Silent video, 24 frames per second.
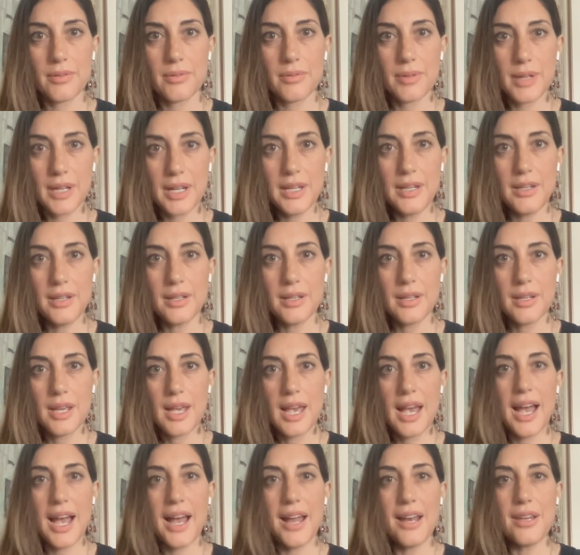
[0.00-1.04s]
right?
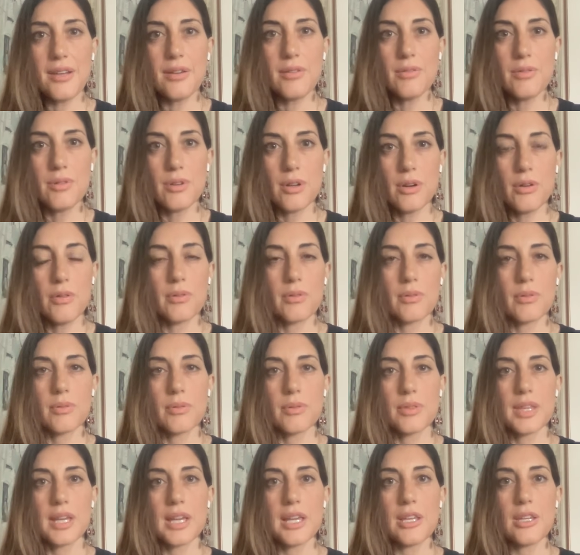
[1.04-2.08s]
How do you know
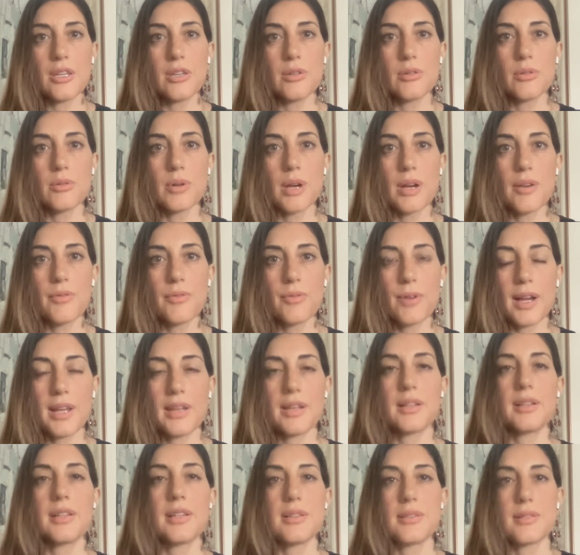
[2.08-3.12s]
that you have
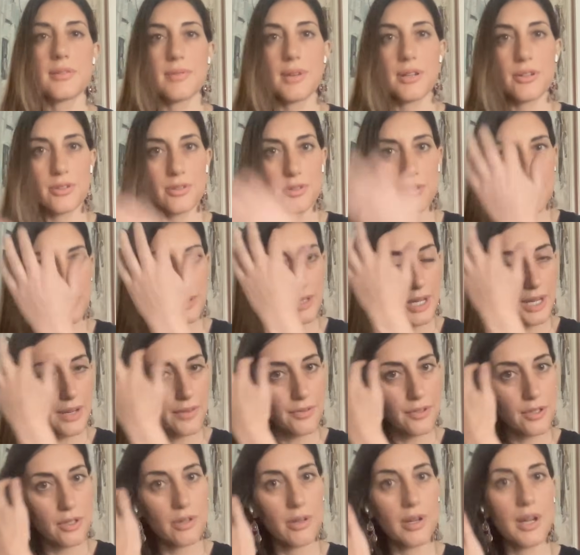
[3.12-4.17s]
radically surrendered your life
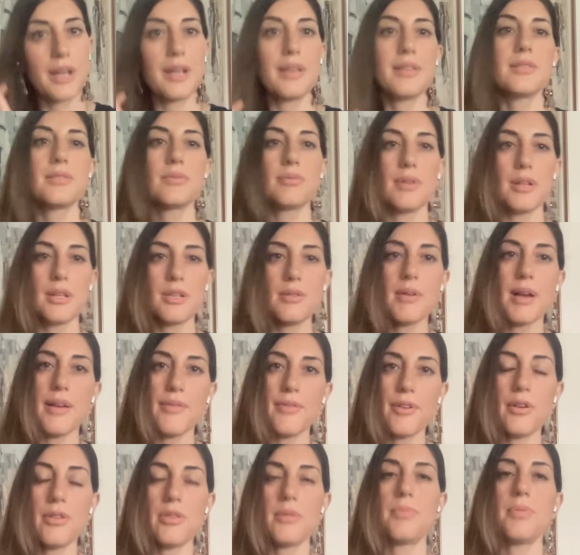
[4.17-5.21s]
to Christ when you have
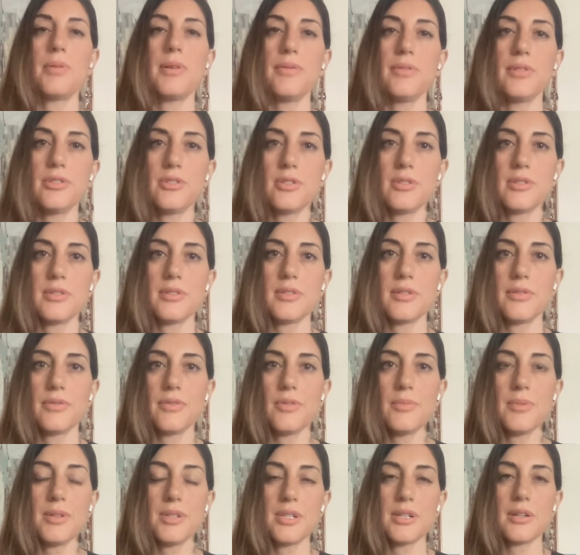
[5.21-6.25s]
all the privileges of a
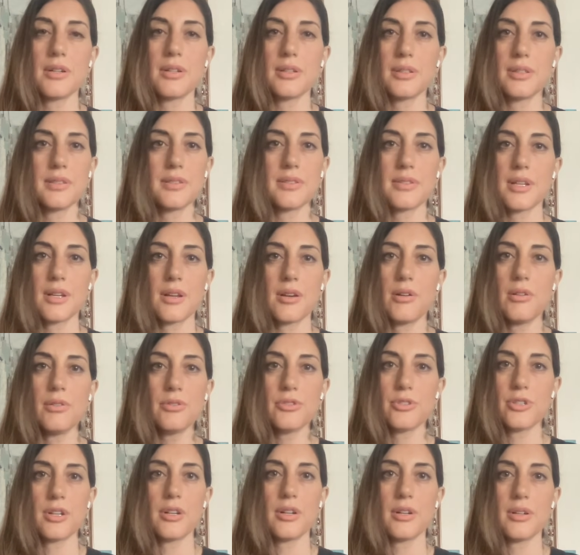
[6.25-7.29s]
materialistic
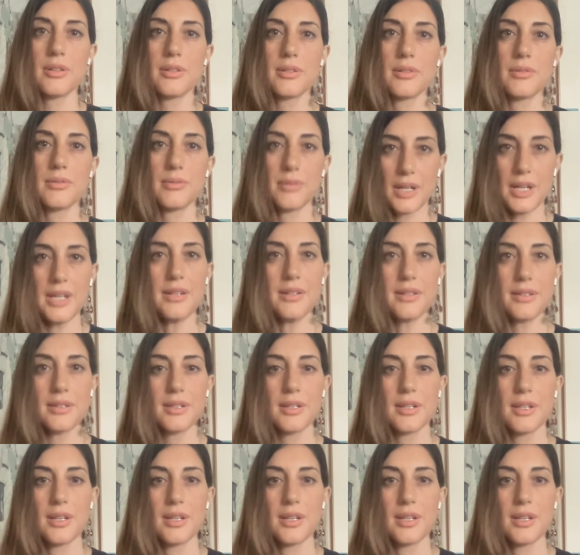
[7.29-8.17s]
culture, right?